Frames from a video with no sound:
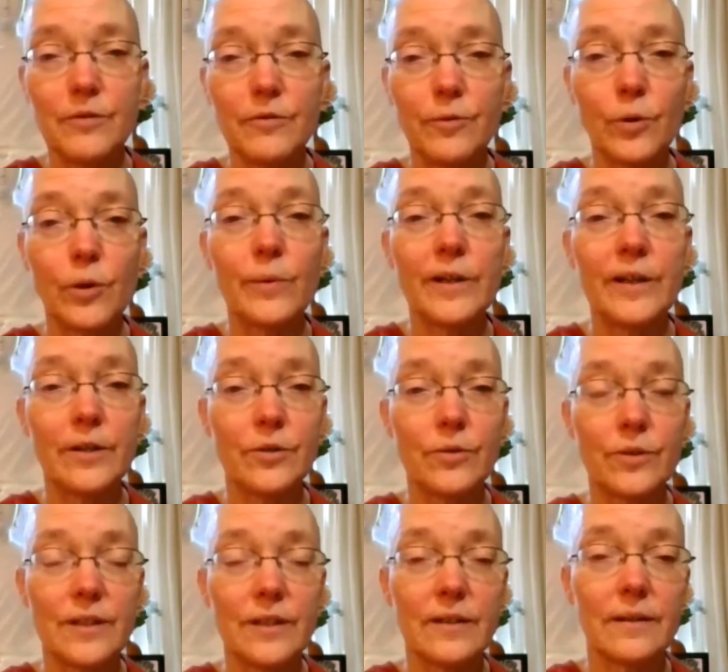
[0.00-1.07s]
before we
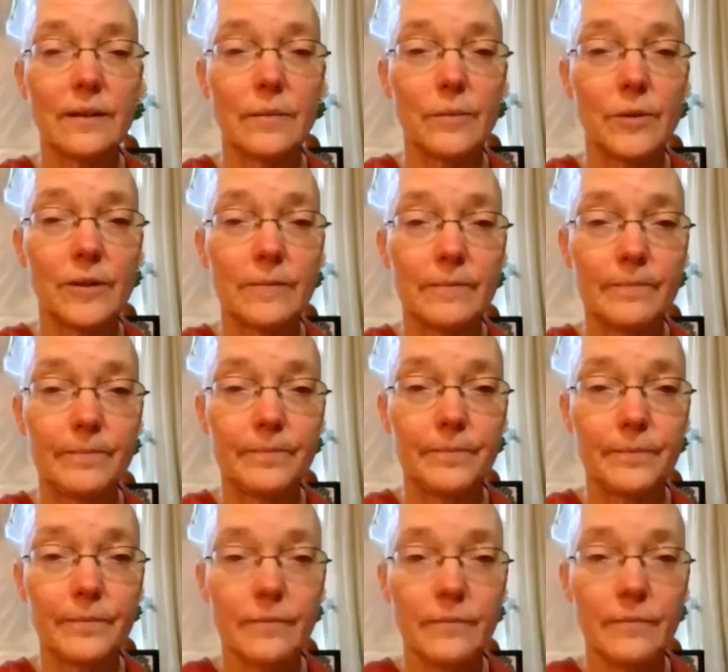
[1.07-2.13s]
understand
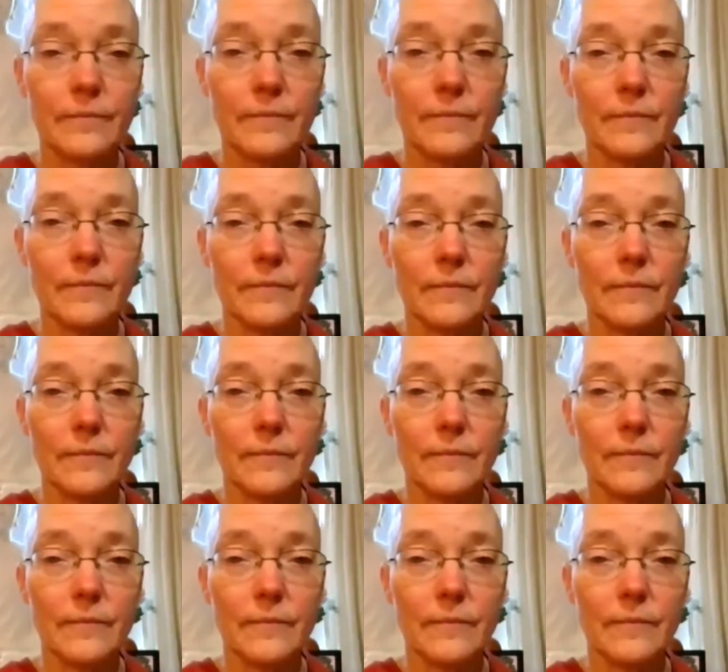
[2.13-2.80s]
karma. Mm-hmm.